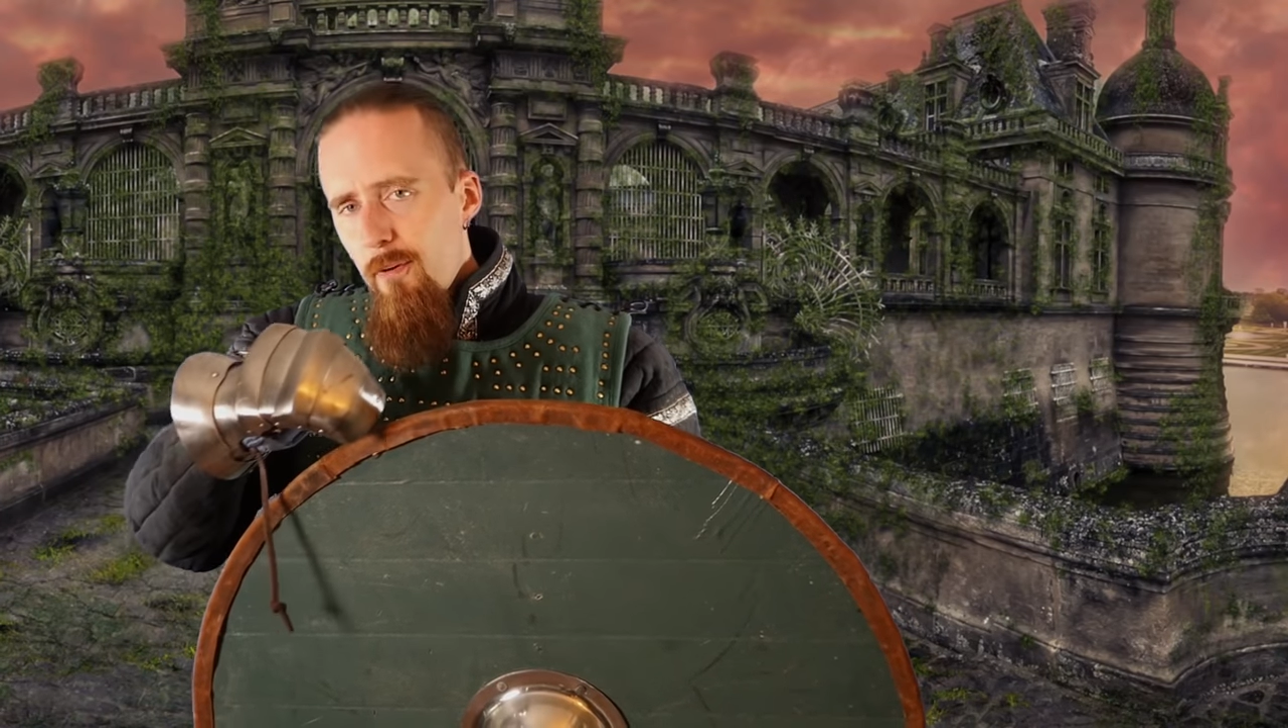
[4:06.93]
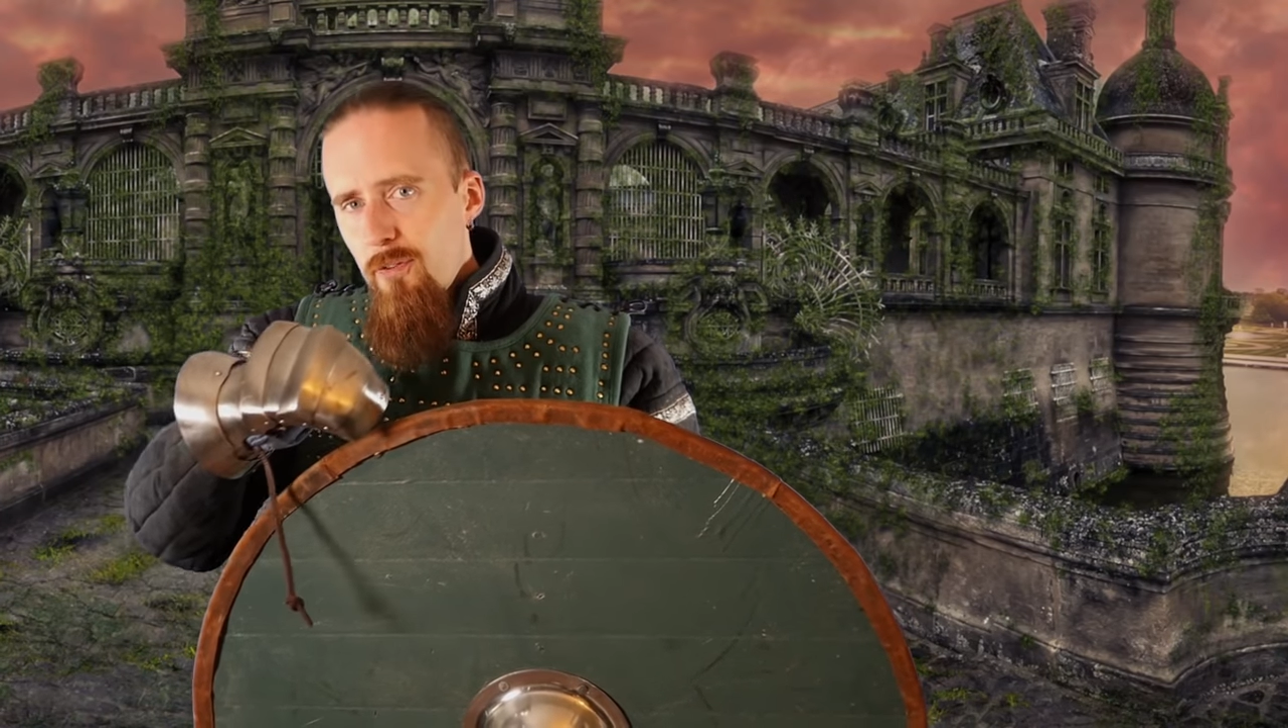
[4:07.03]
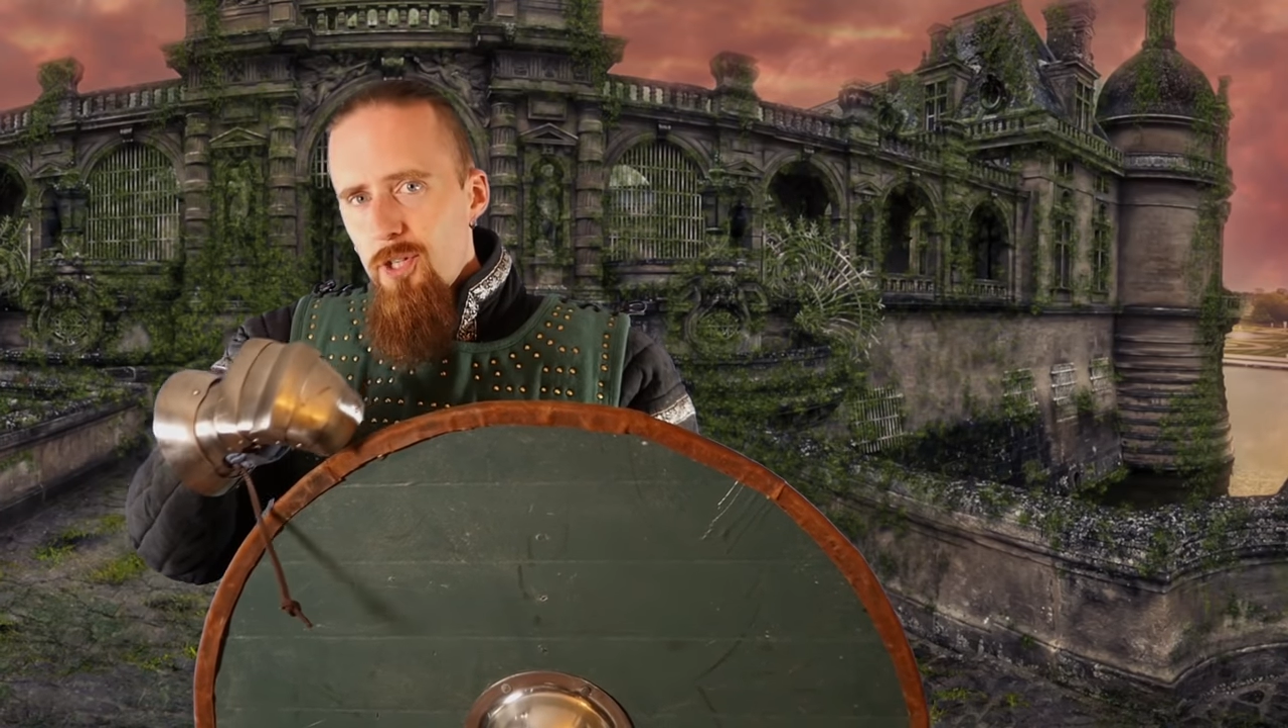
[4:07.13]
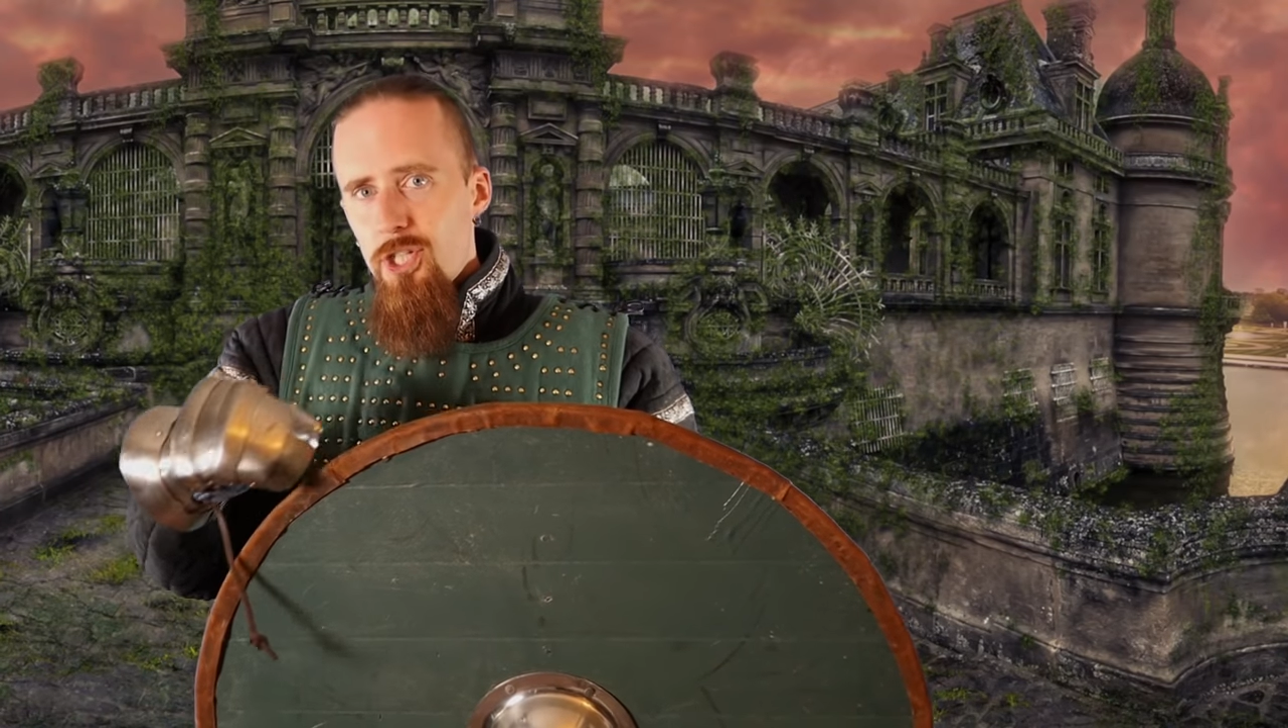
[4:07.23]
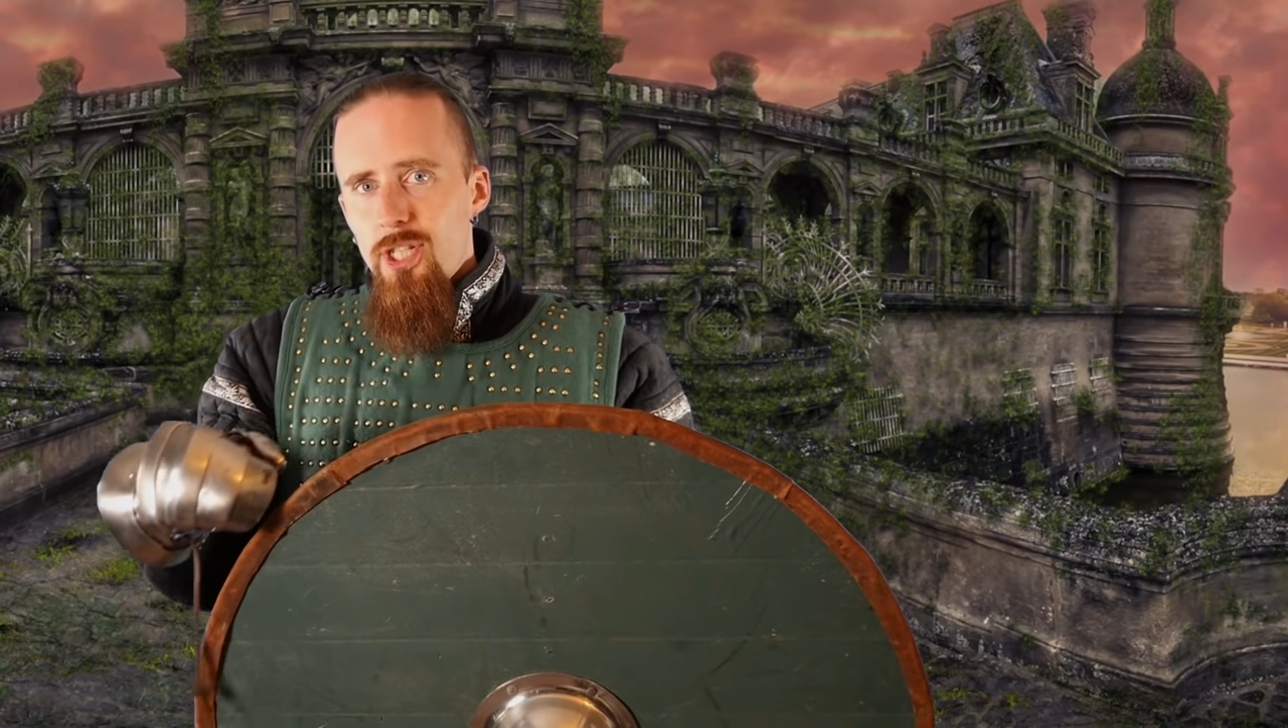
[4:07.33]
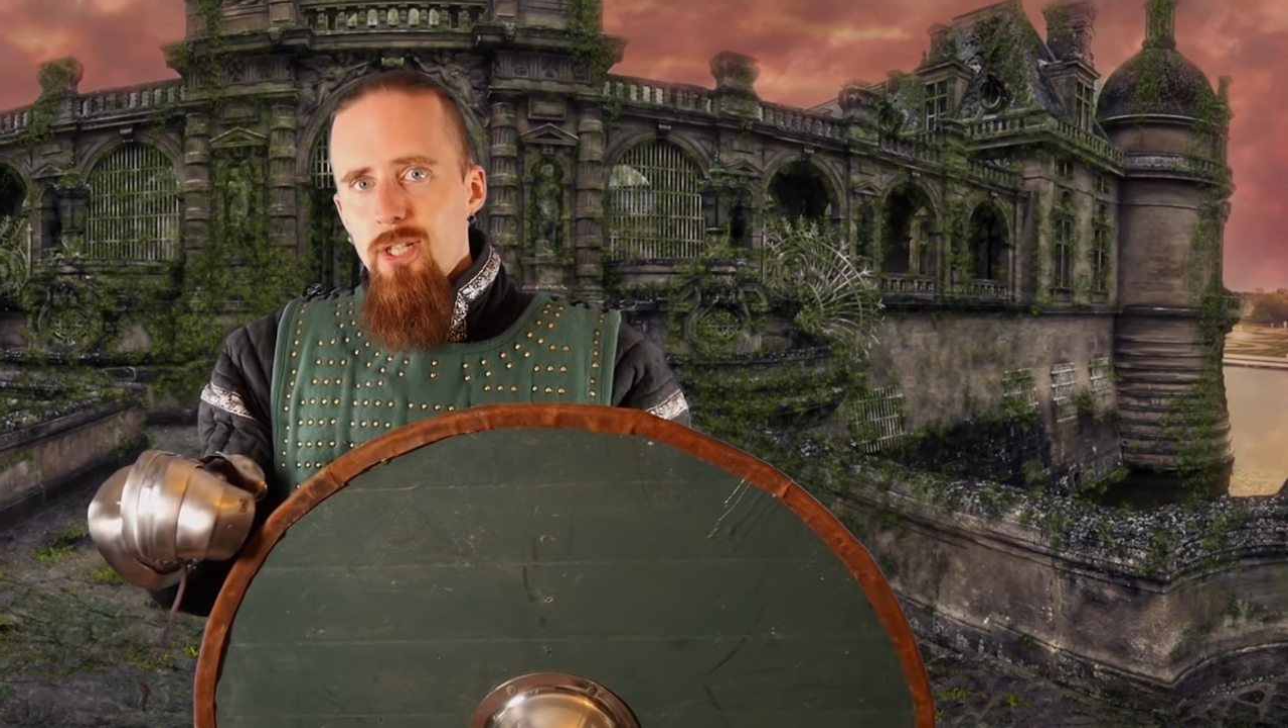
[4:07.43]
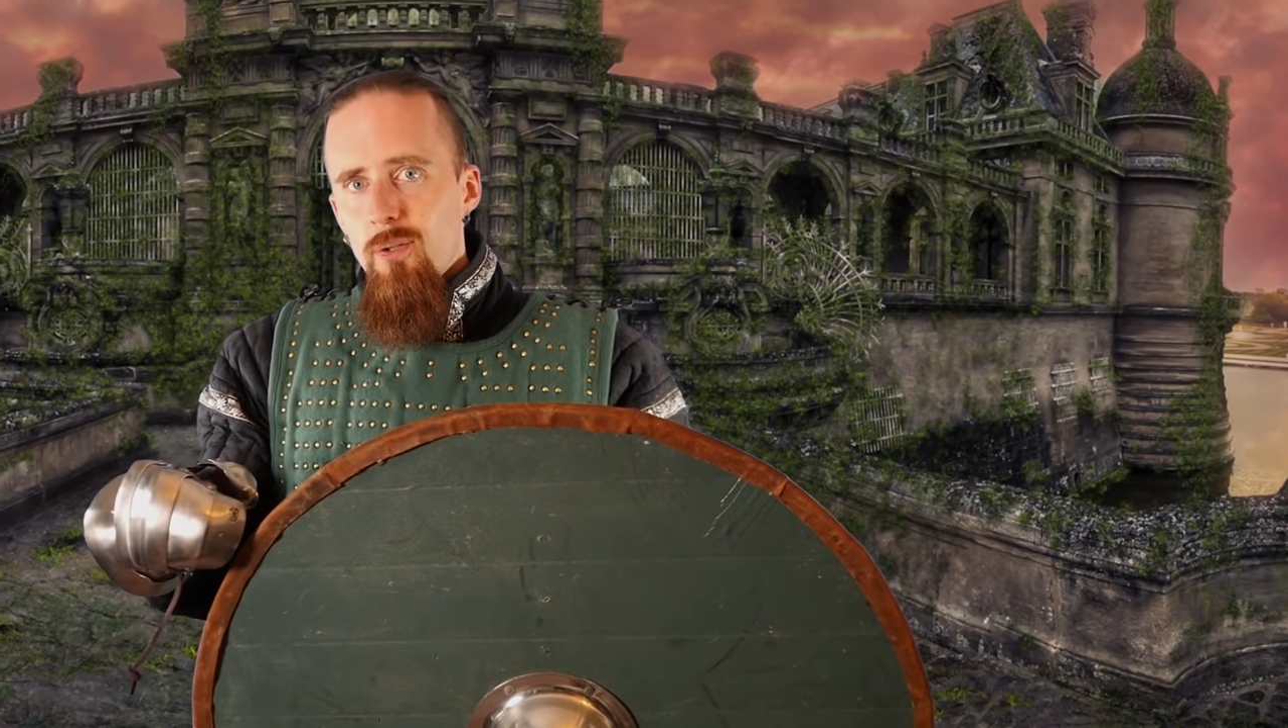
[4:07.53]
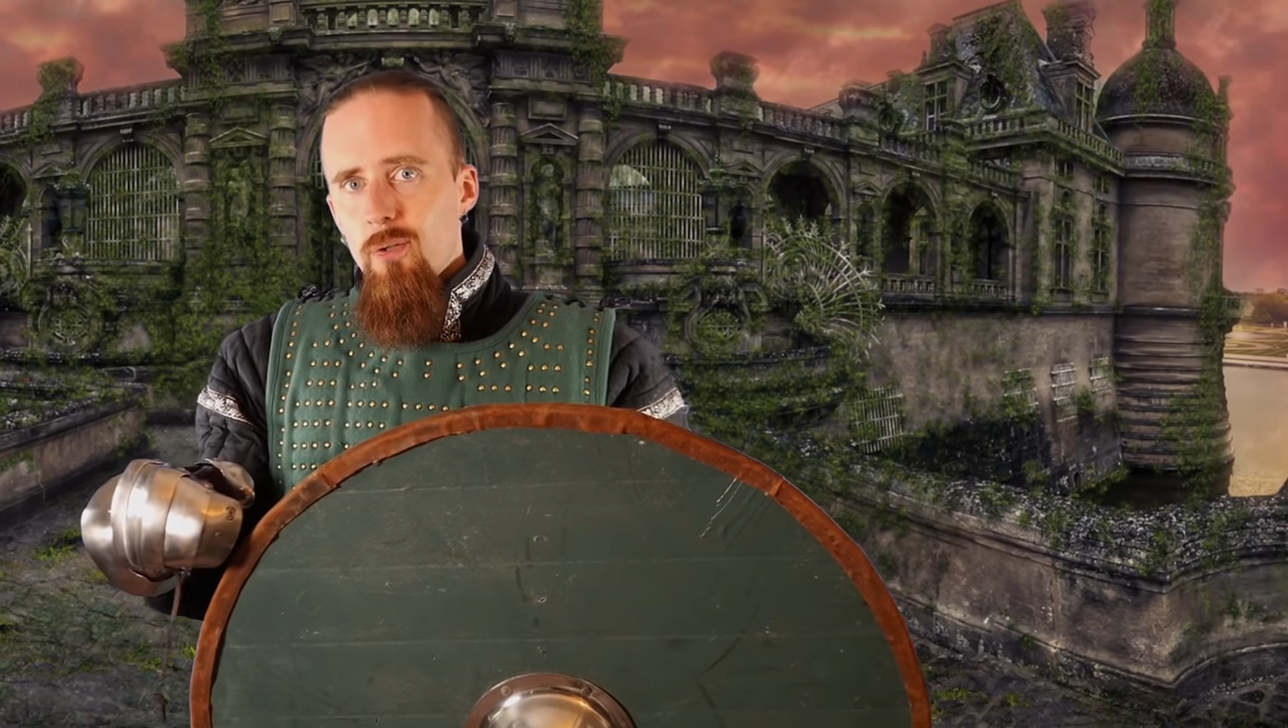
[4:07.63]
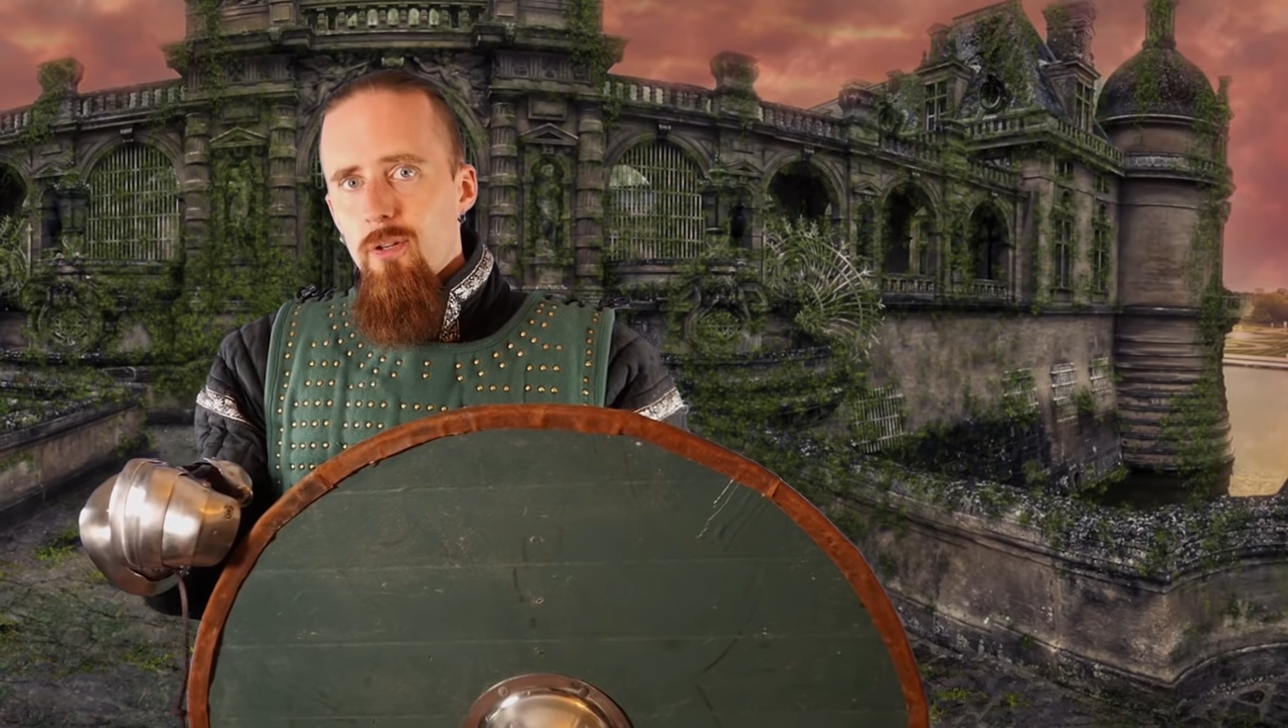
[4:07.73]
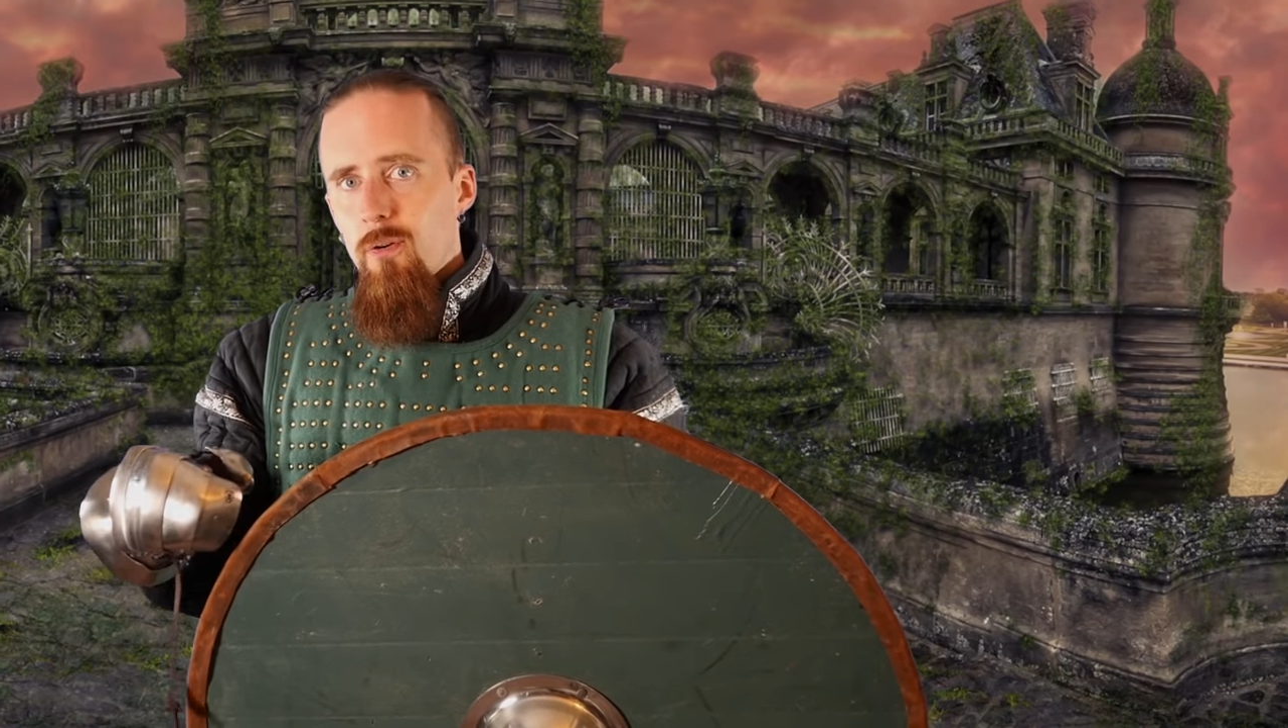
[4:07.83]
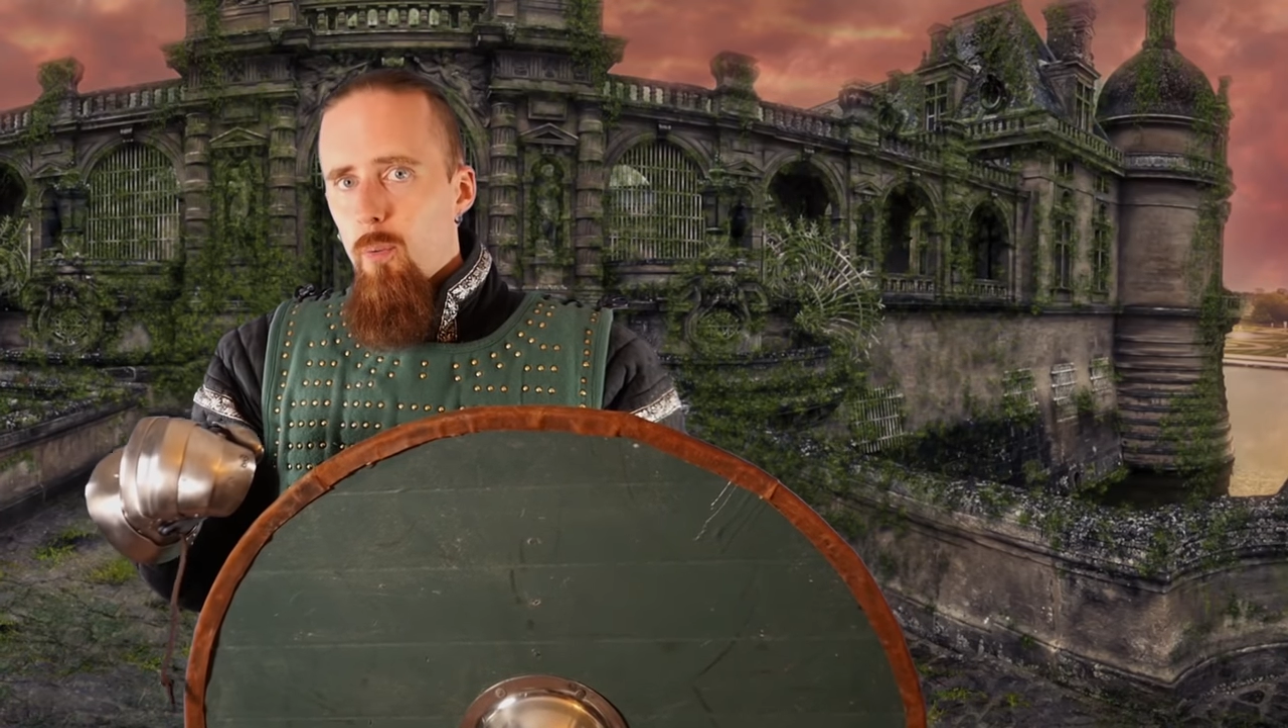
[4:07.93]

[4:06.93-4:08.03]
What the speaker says: of the shield